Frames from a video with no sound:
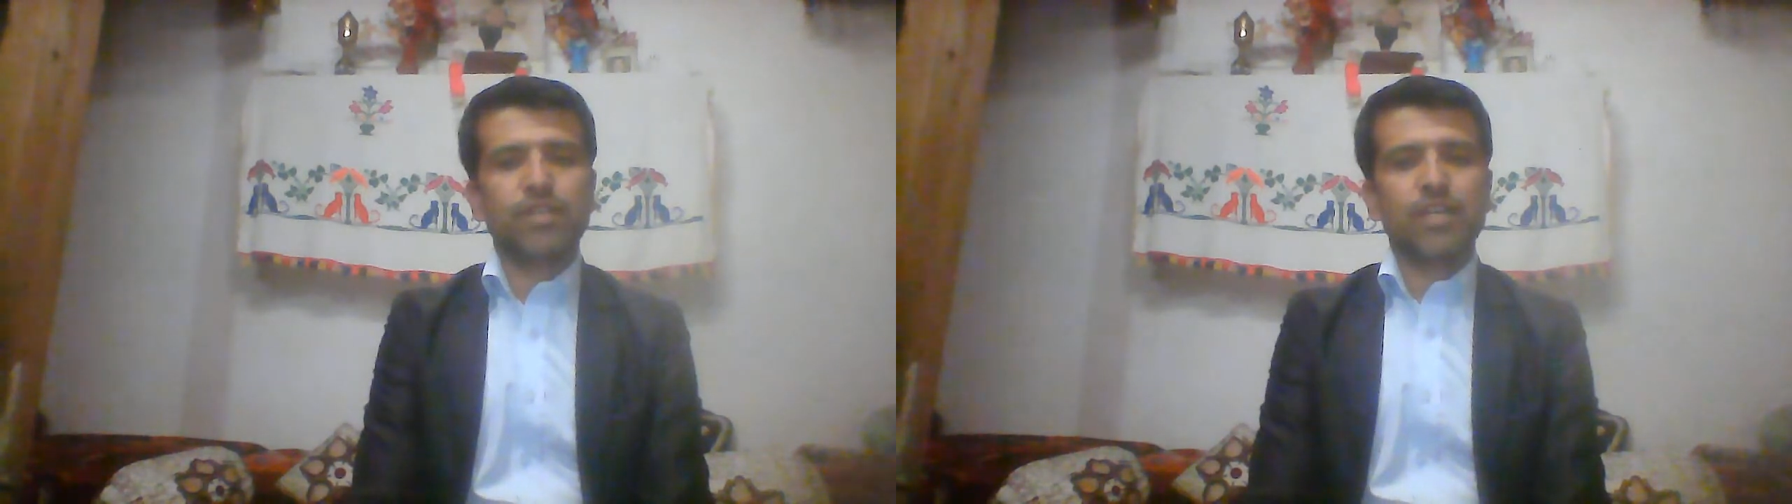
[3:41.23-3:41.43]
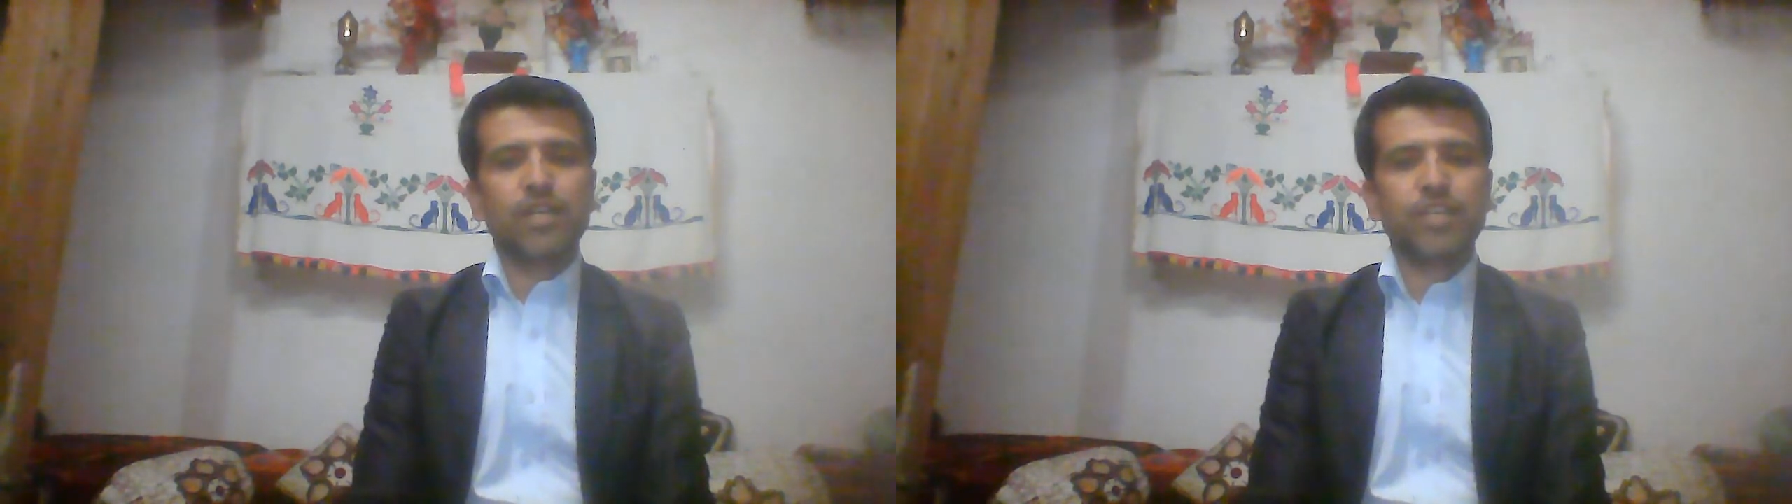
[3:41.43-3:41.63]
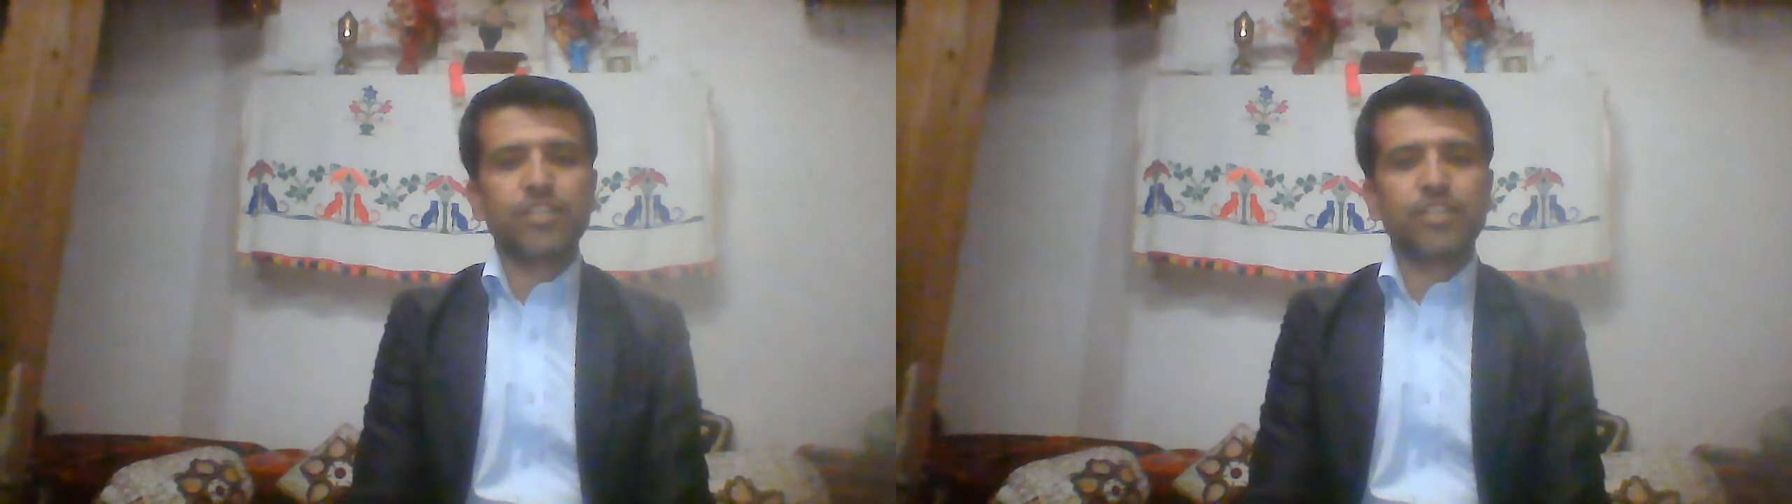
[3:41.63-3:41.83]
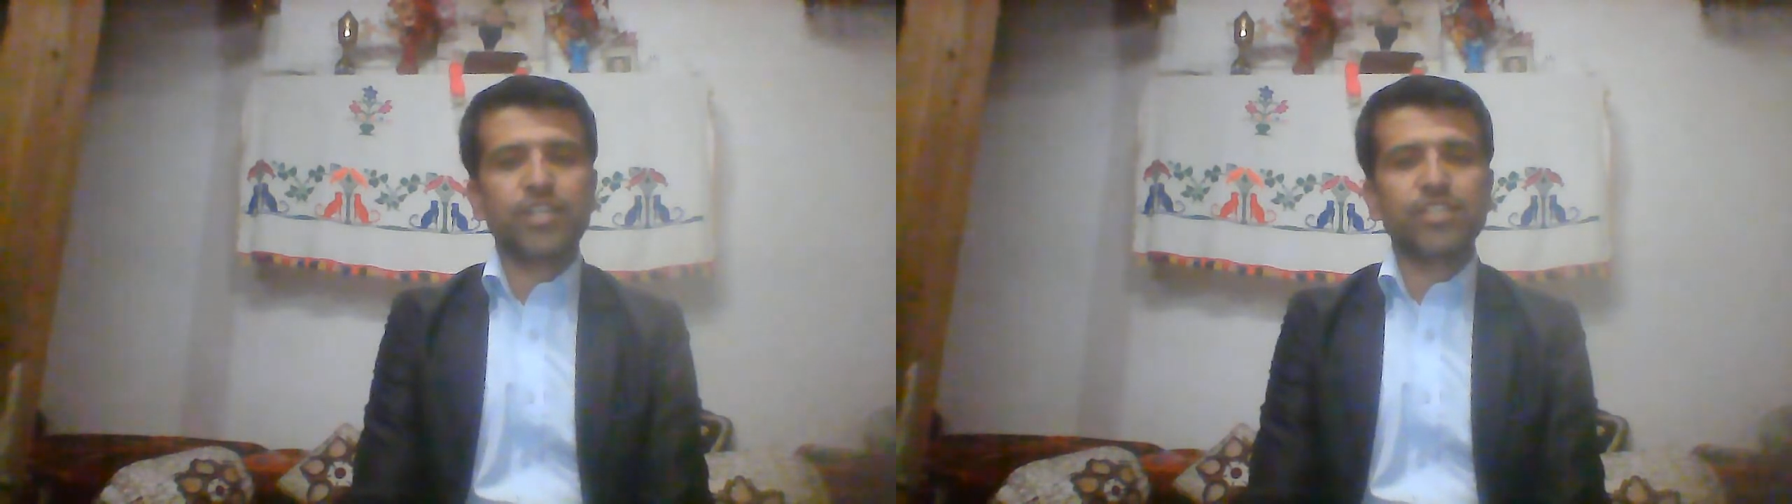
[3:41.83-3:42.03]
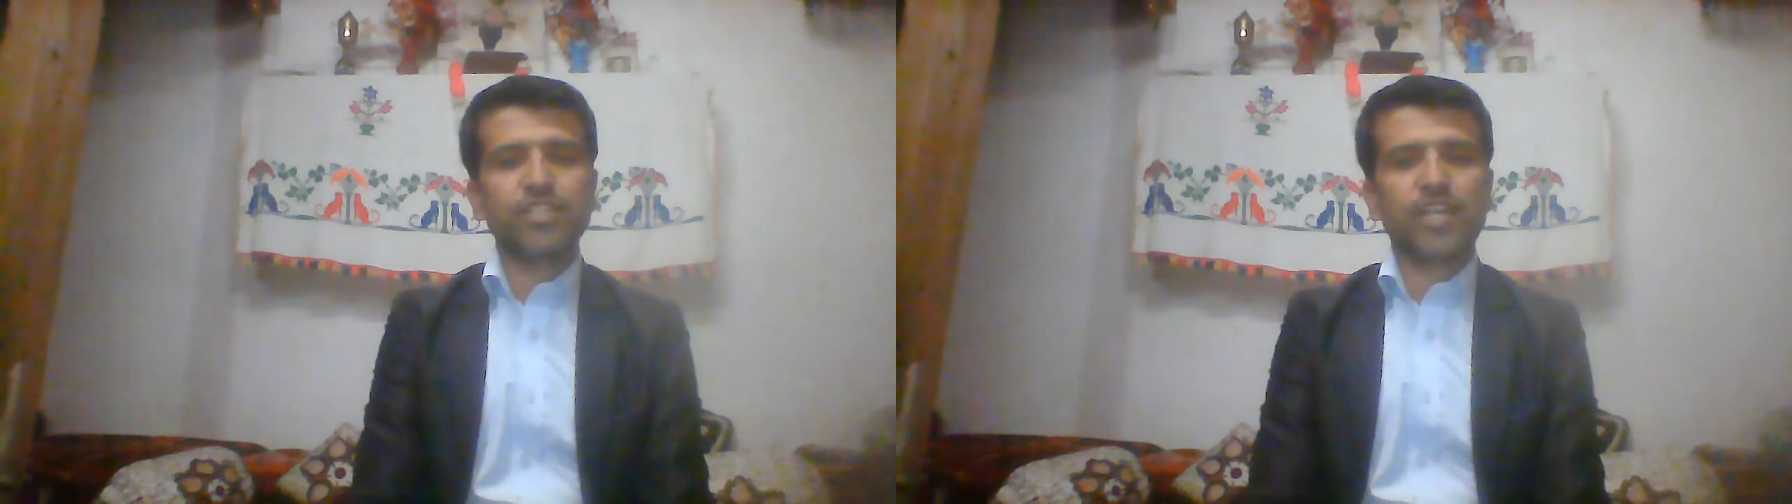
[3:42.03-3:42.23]

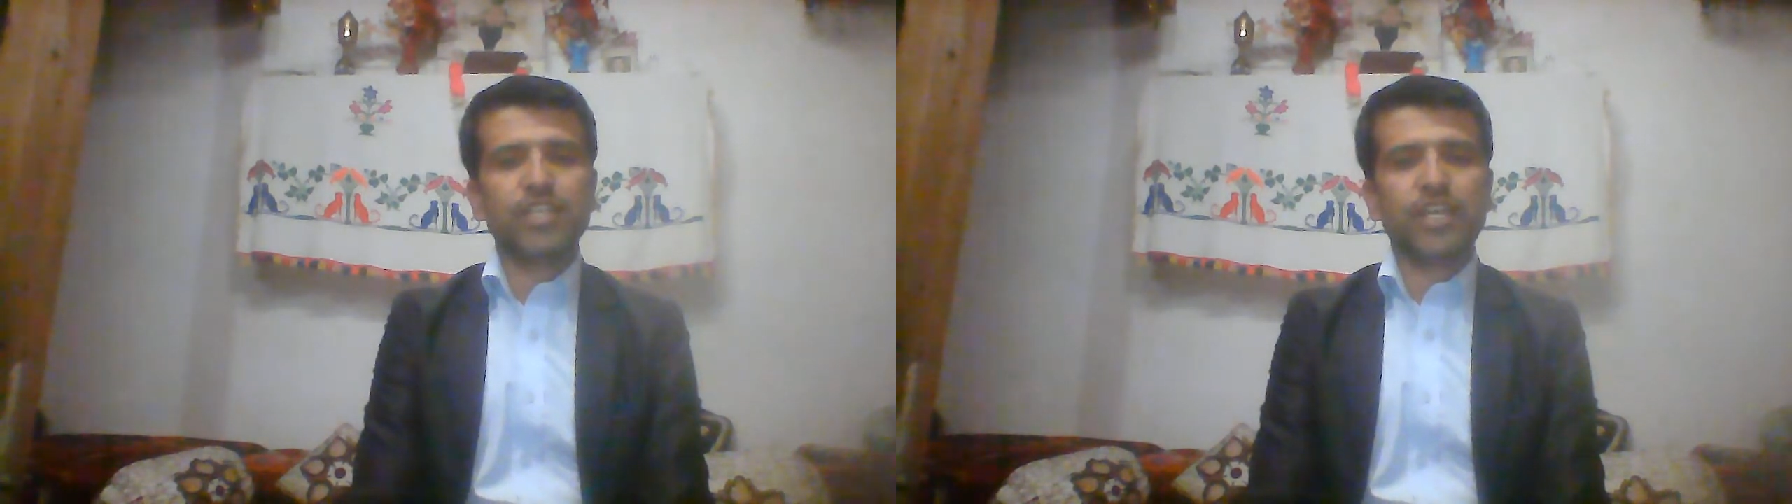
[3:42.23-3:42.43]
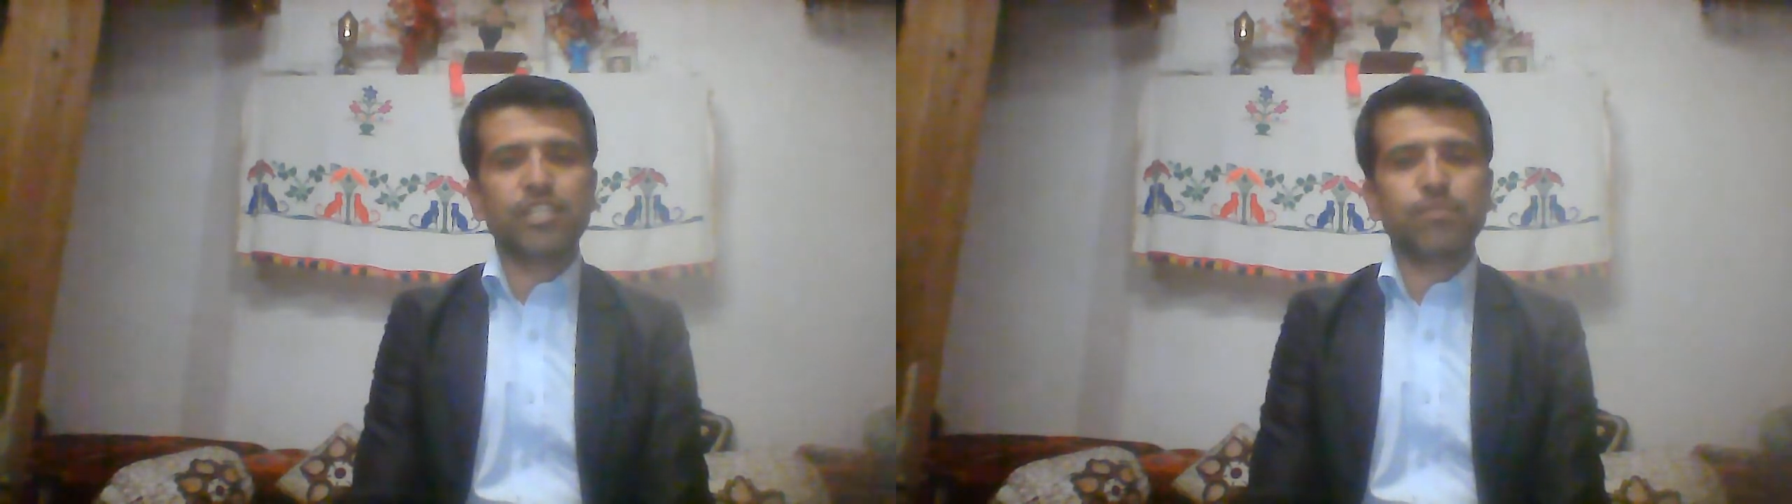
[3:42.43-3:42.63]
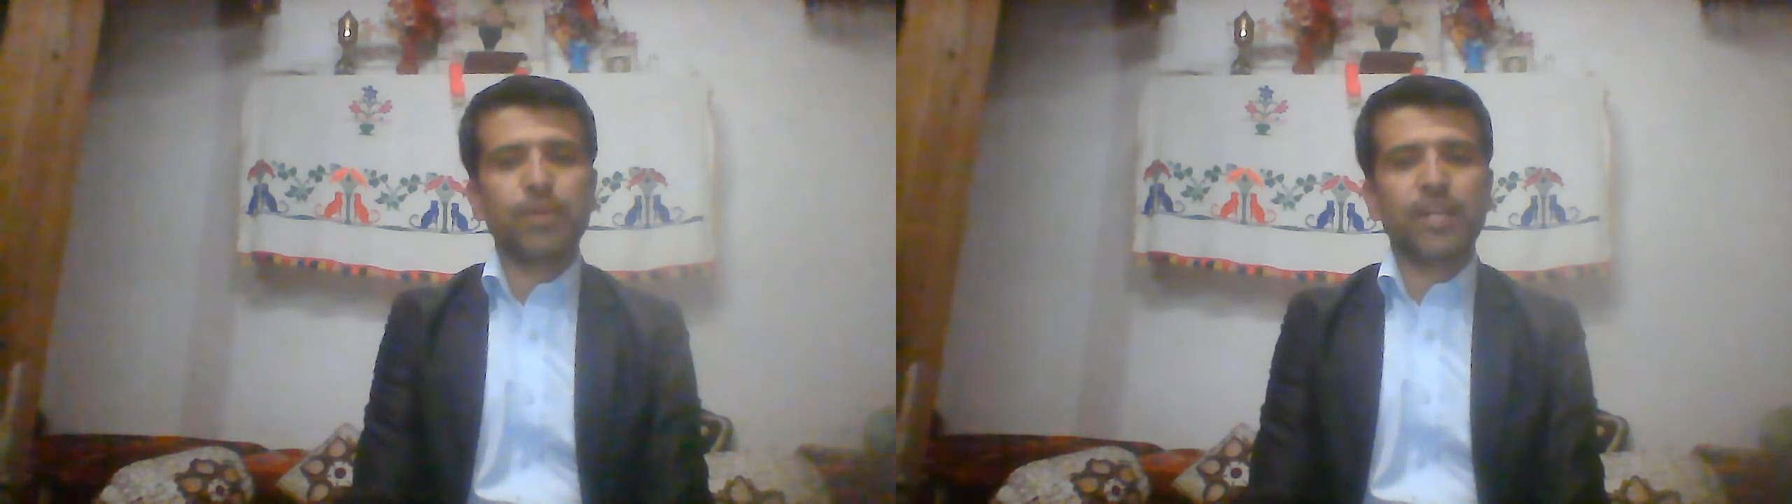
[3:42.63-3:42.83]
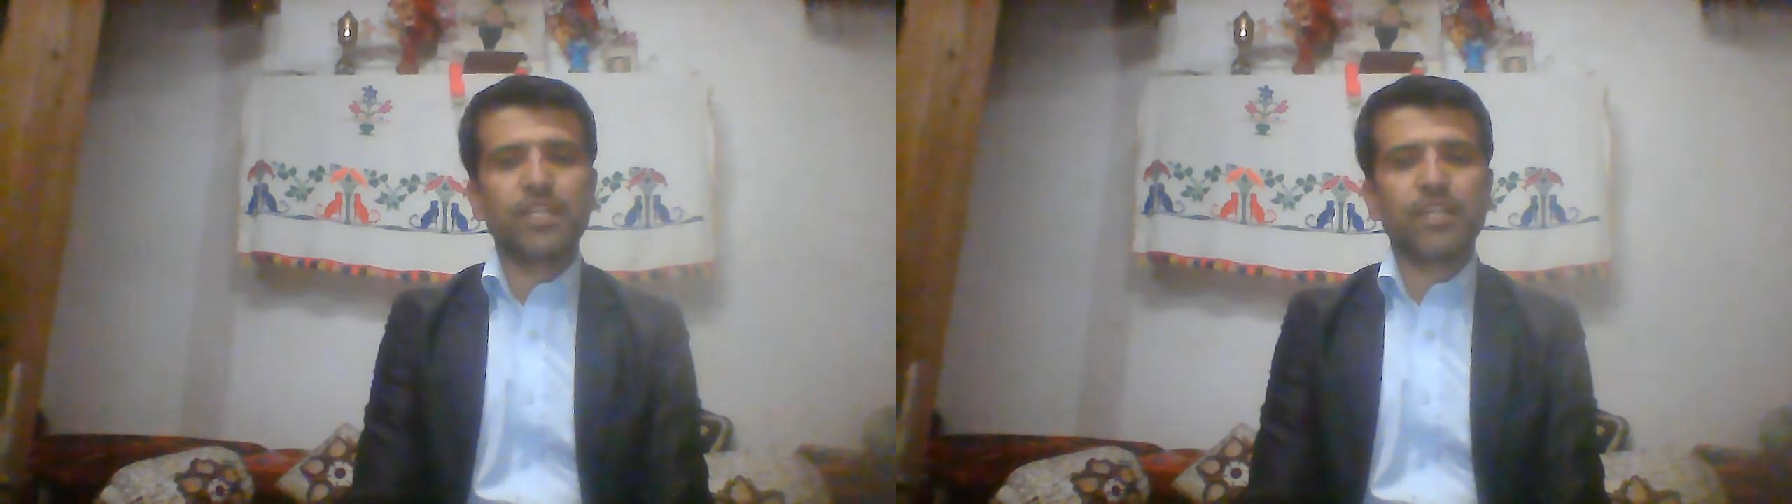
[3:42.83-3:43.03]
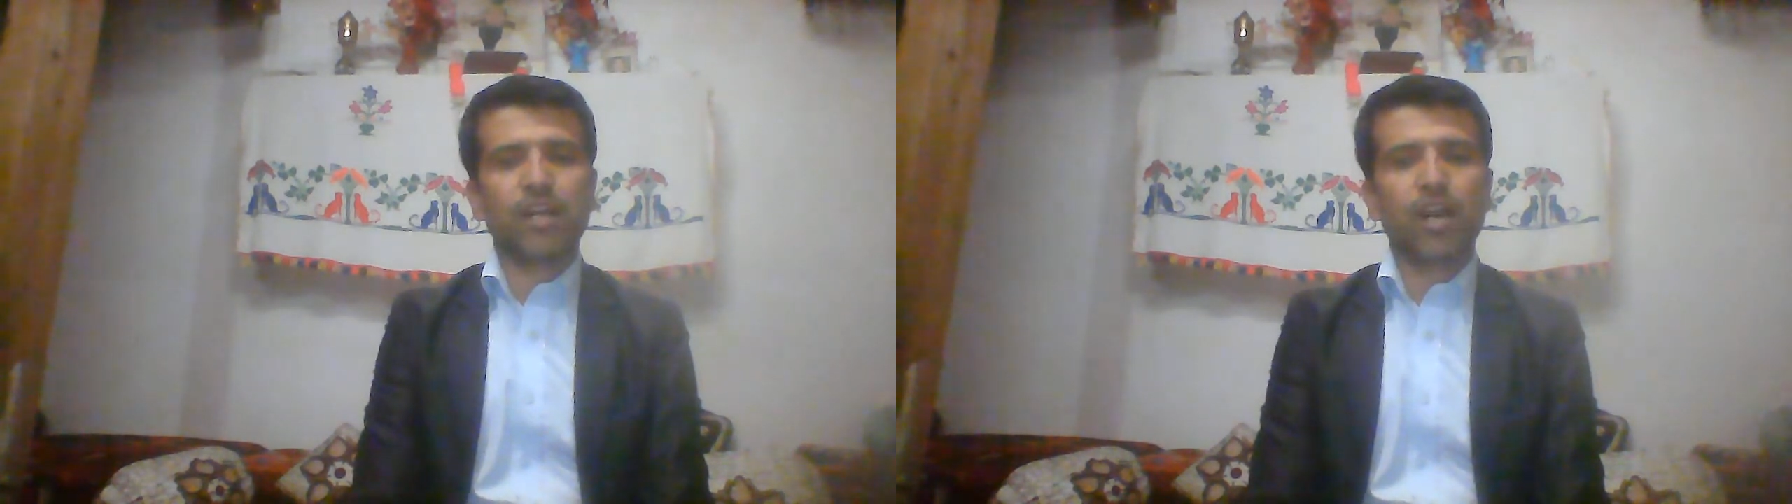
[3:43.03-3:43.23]
literature and
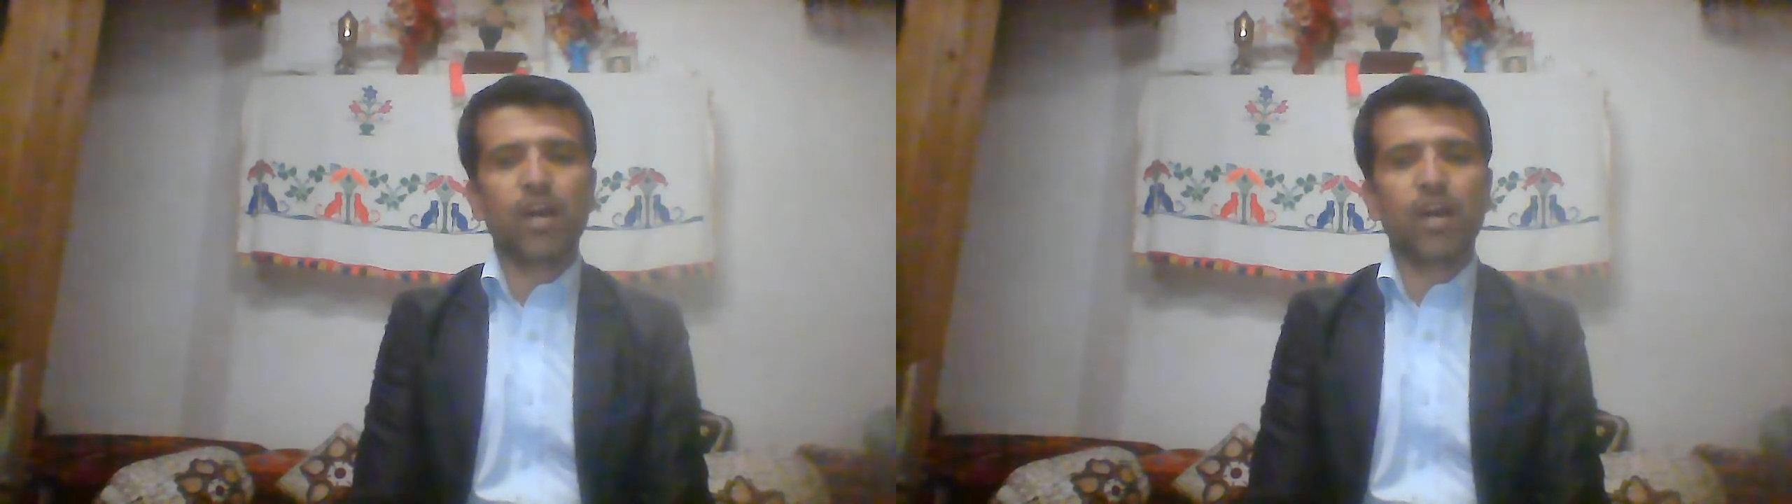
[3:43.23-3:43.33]
explaining